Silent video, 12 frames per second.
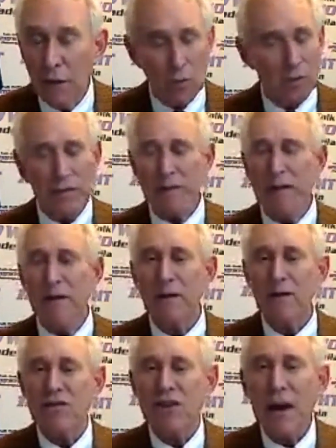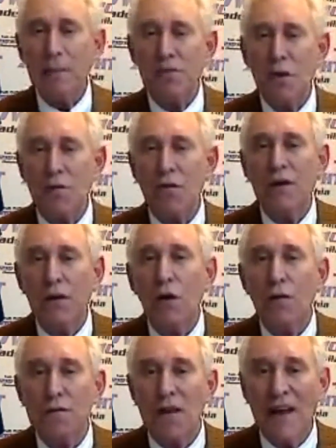They were licking their chops over a
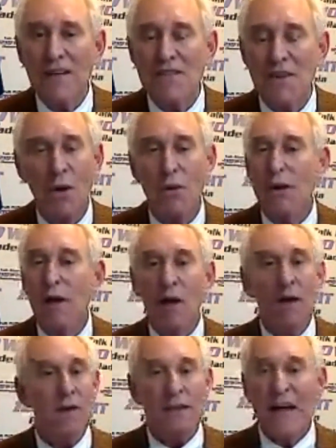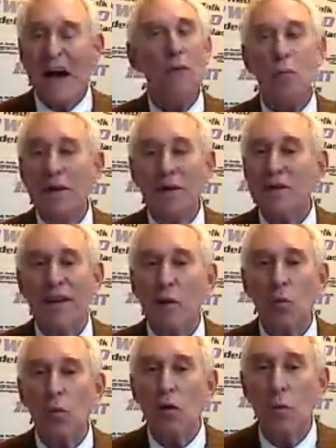no-fly zone. God, we could
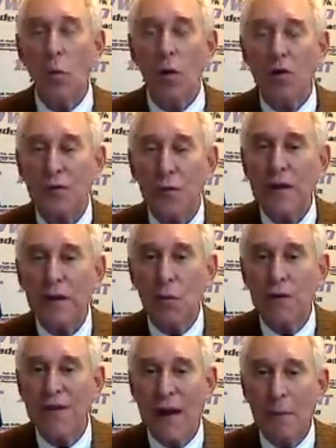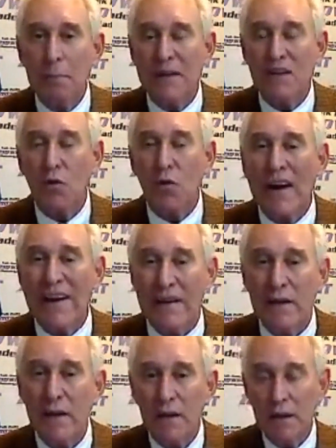get World War Three. Wouldn't that be
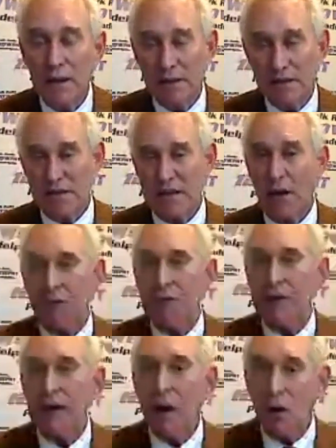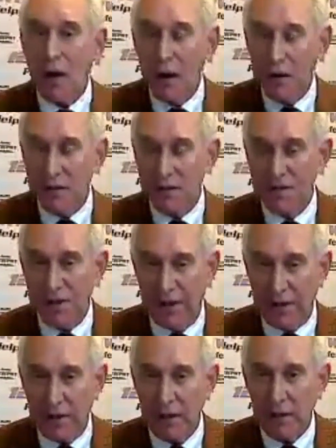great? This is how the neocons
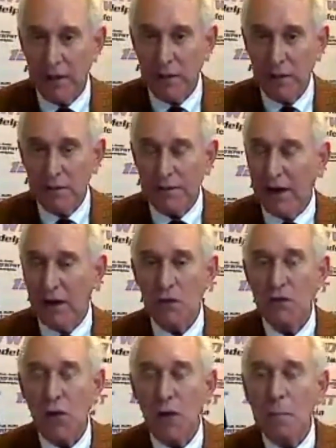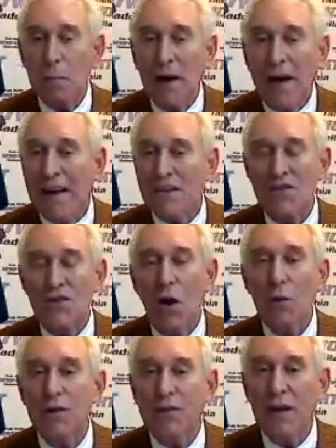think. Donald Trump has
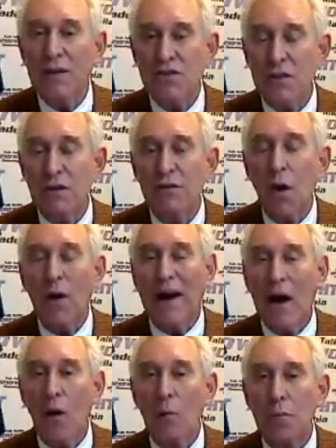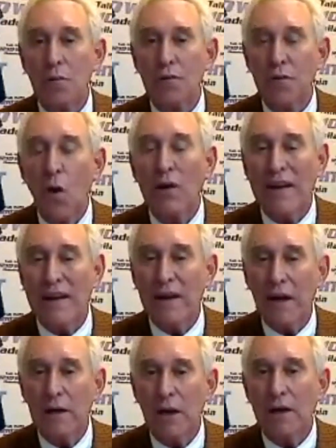no intention of going out and
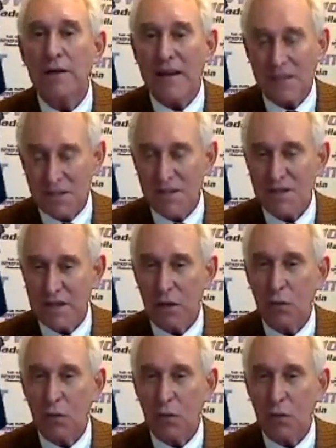provoking an unnecessary